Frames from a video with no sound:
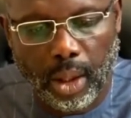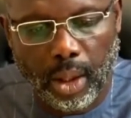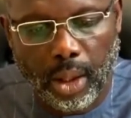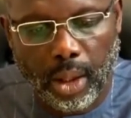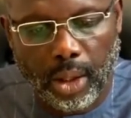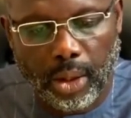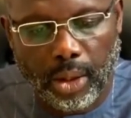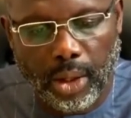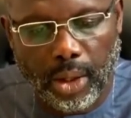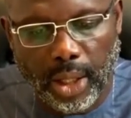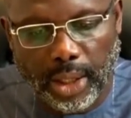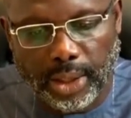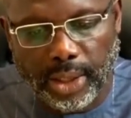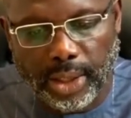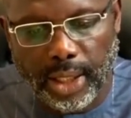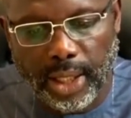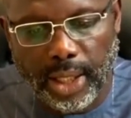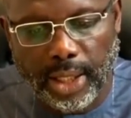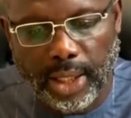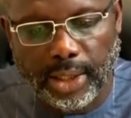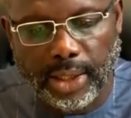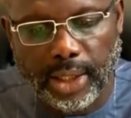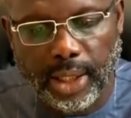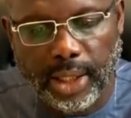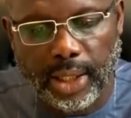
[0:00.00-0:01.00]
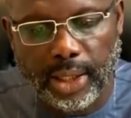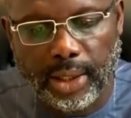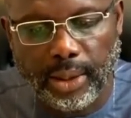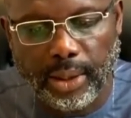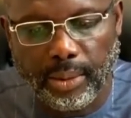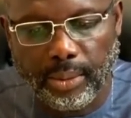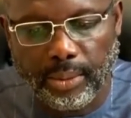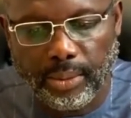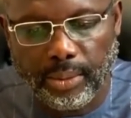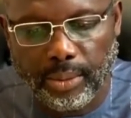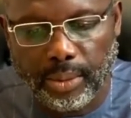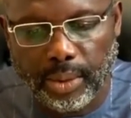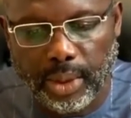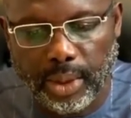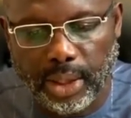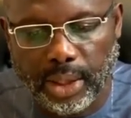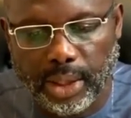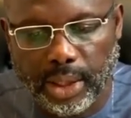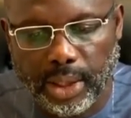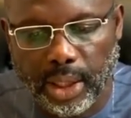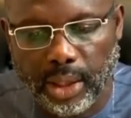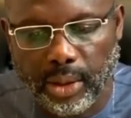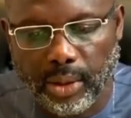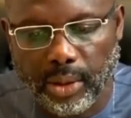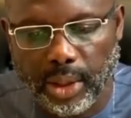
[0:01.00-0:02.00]
Your Excellency,
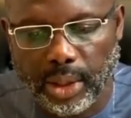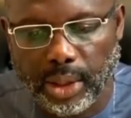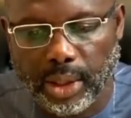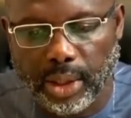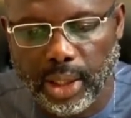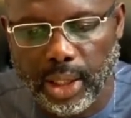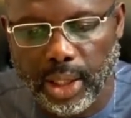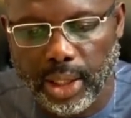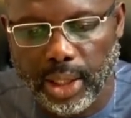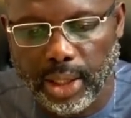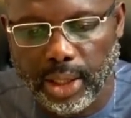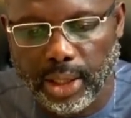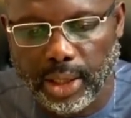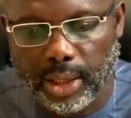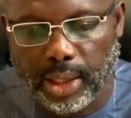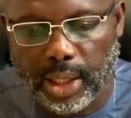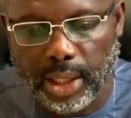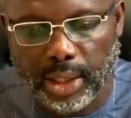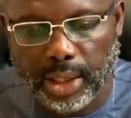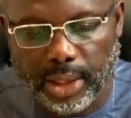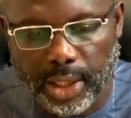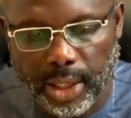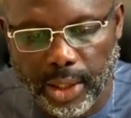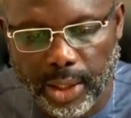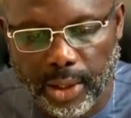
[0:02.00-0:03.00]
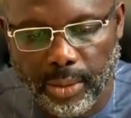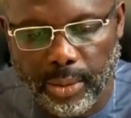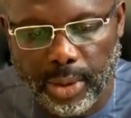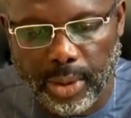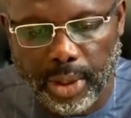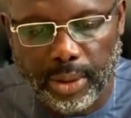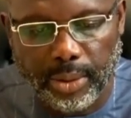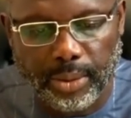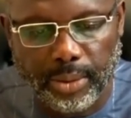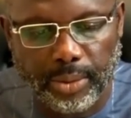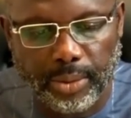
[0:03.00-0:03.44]
distinguished ladies and gentlemen,